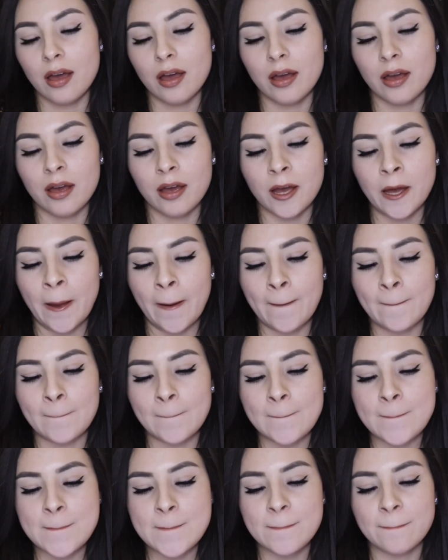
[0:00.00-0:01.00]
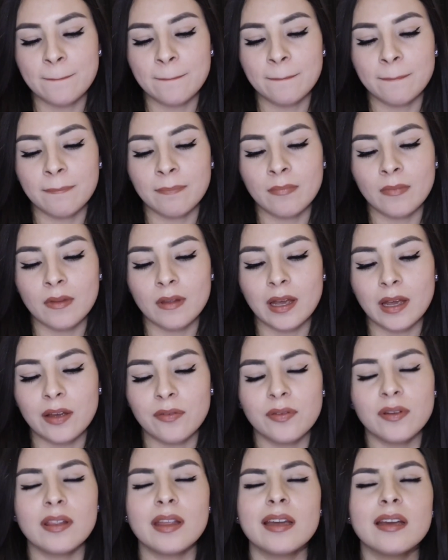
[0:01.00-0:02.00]
I
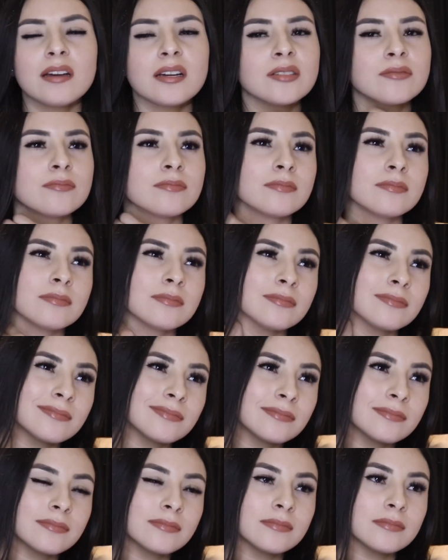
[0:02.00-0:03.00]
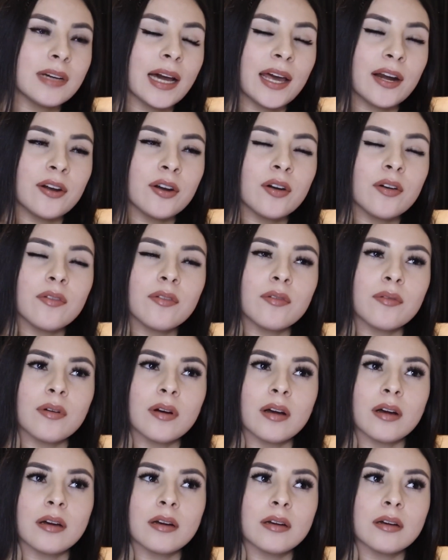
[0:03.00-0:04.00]
feel like, I don't know,
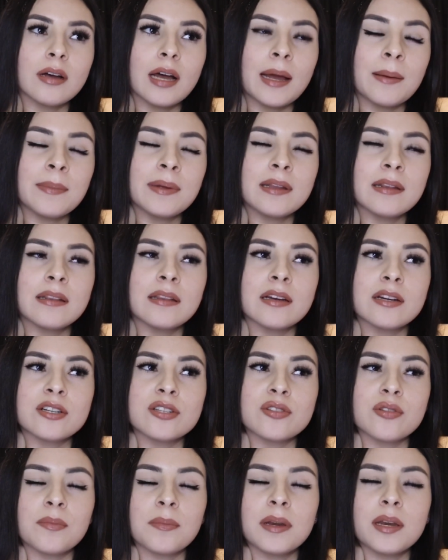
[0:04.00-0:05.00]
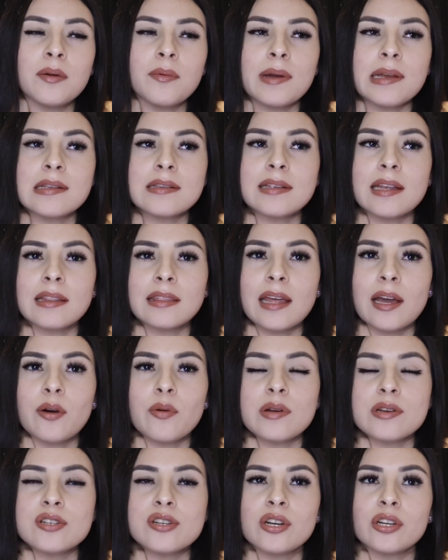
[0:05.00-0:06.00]
I mean, there's so many ways that
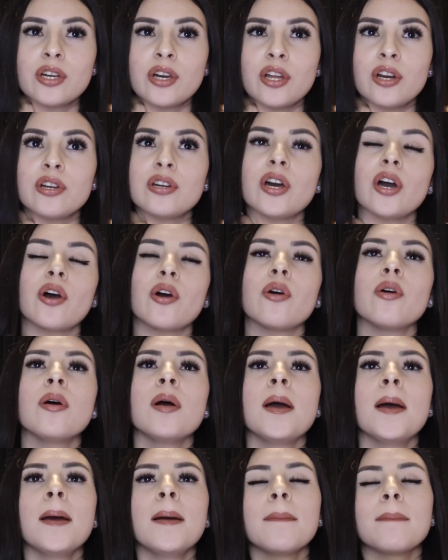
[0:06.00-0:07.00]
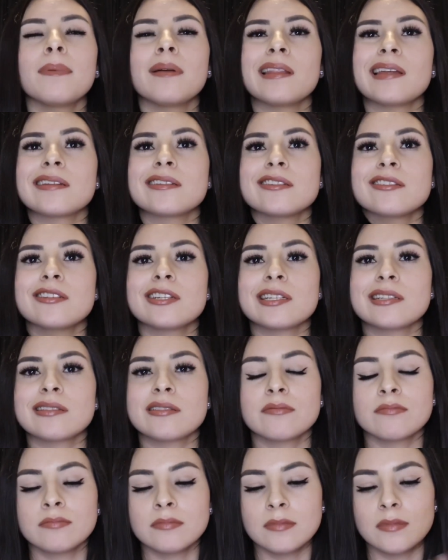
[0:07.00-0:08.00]
question could go, but
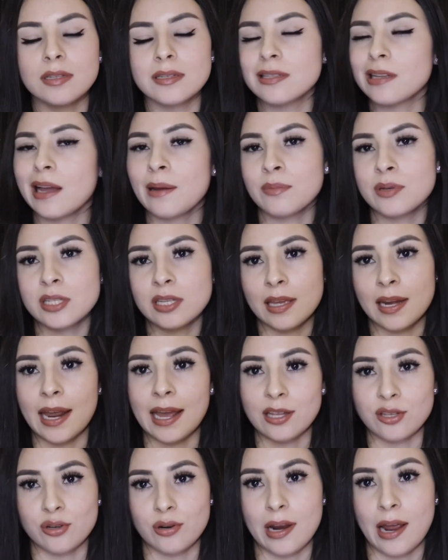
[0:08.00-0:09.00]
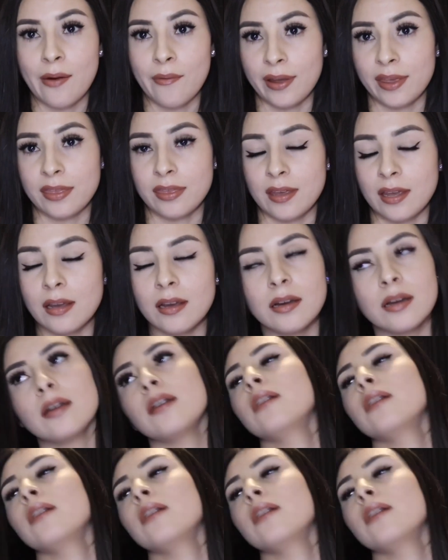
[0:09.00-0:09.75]
I'm just gonna answer it how I think.